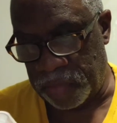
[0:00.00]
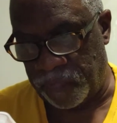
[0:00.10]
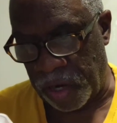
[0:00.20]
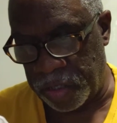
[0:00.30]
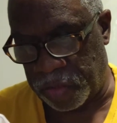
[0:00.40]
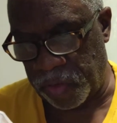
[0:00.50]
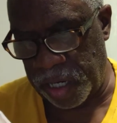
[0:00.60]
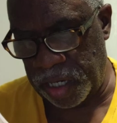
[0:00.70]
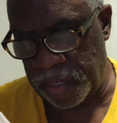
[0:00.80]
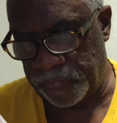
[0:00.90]
Verse
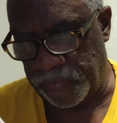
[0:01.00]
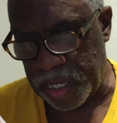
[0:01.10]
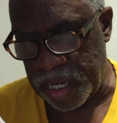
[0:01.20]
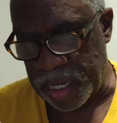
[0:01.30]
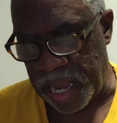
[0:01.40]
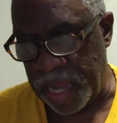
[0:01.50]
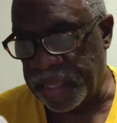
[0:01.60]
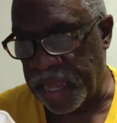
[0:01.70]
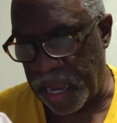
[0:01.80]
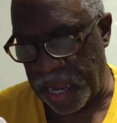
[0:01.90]
3
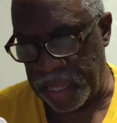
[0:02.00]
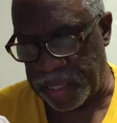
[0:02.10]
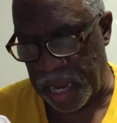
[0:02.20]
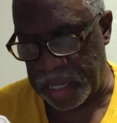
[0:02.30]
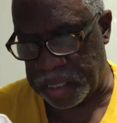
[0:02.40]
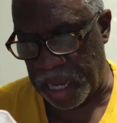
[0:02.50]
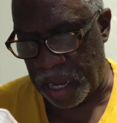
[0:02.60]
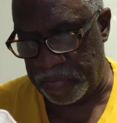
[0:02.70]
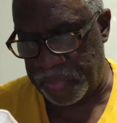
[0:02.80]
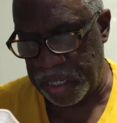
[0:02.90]
and, th- and there
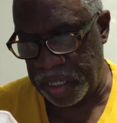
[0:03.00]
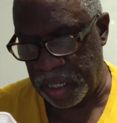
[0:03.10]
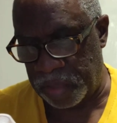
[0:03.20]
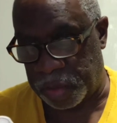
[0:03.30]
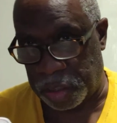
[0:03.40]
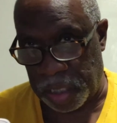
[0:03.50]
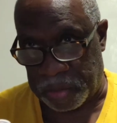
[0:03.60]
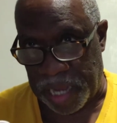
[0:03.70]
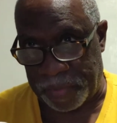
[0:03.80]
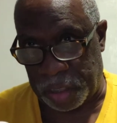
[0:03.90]
shall be, of uh,
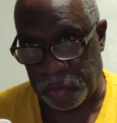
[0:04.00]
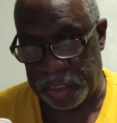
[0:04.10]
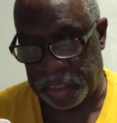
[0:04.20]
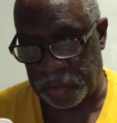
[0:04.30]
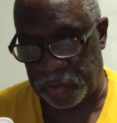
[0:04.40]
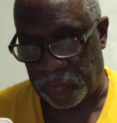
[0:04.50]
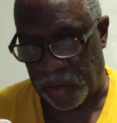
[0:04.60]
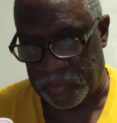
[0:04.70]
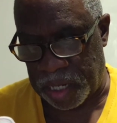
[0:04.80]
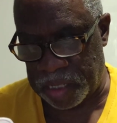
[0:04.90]
chapter 22 of
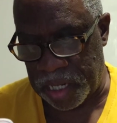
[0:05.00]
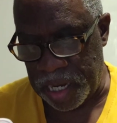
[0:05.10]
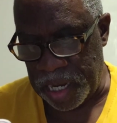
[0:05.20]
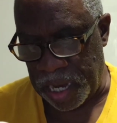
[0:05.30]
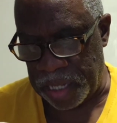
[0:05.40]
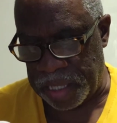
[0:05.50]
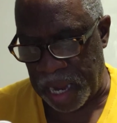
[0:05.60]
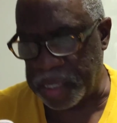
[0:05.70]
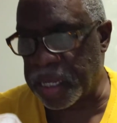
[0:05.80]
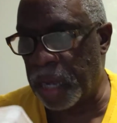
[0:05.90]
Revelation, and
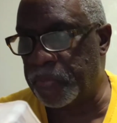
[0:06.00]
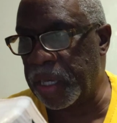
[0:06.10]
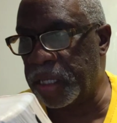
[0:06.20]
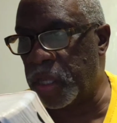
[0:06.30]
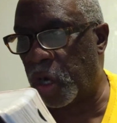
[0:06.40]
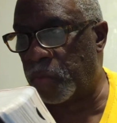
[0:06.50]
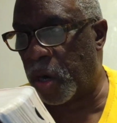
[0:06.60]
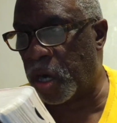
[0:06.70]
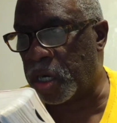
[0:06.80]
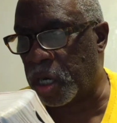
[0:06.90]
there shall be no
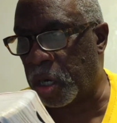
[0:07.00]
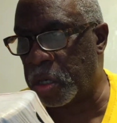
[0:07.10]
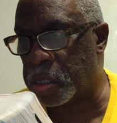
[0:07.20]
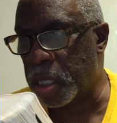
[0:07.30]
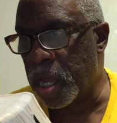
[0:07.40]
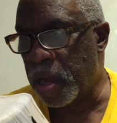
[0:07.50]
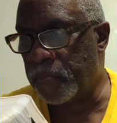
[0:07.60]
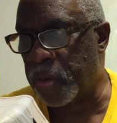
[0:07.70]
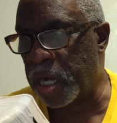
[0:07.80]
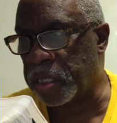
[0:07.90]
more curse,
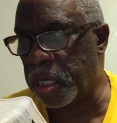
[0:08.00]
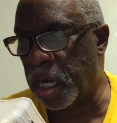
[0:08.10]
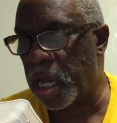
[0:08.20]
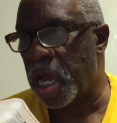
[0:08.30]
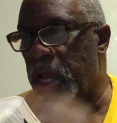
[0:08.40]
but the